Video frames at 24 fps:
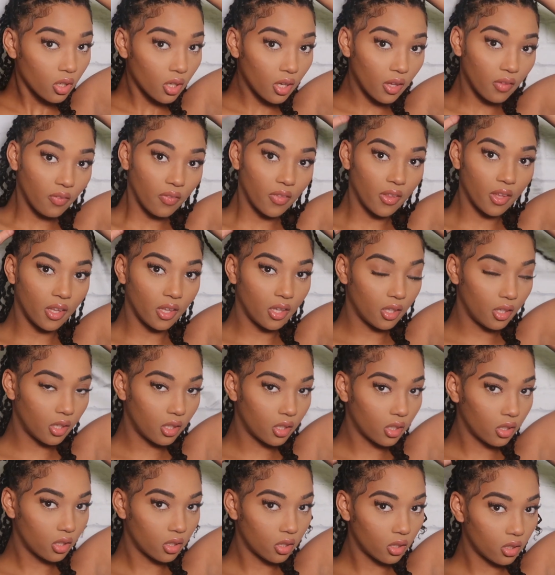And then
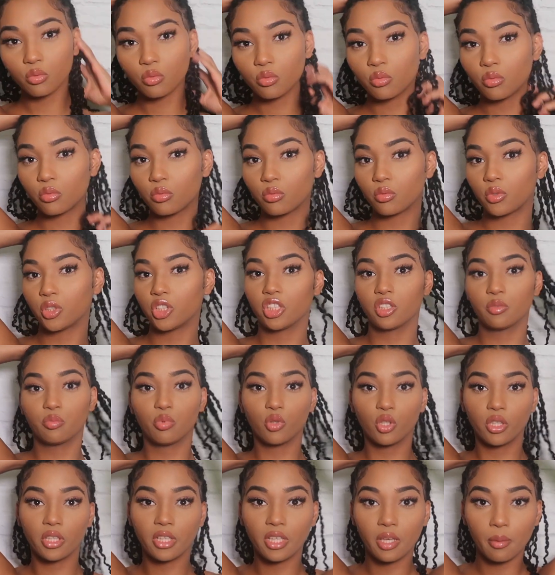we're just
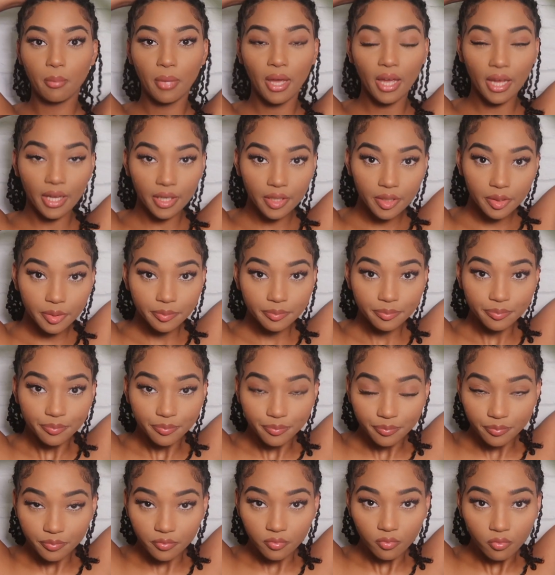pulling it back,
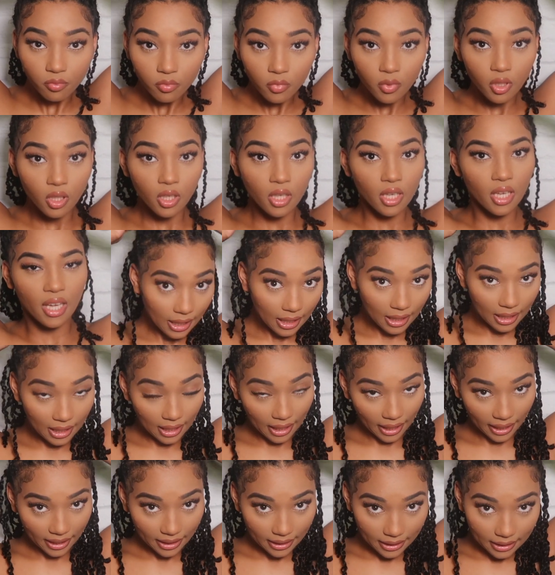
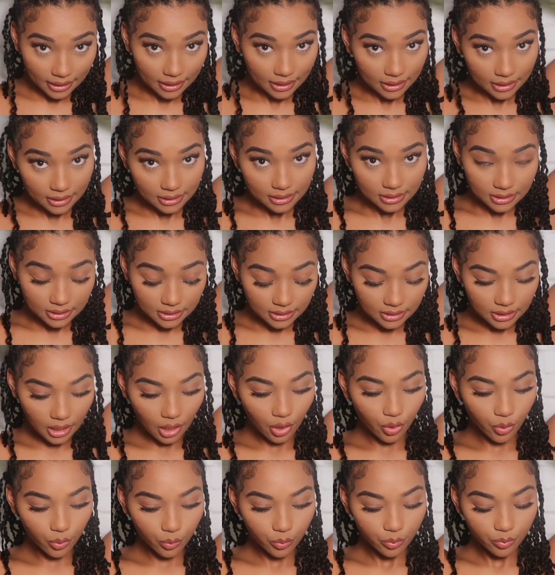like
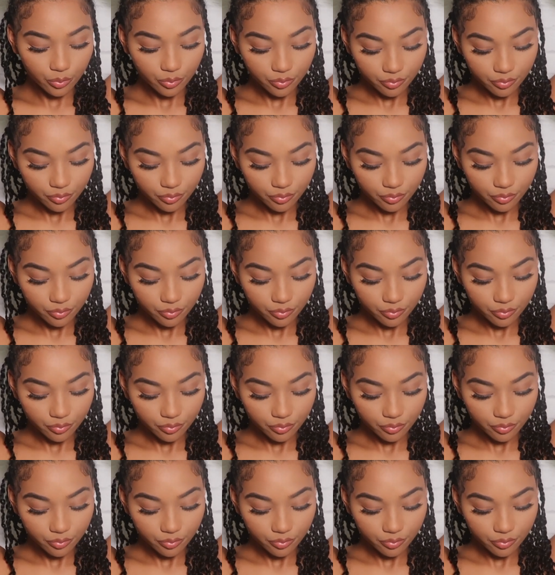so.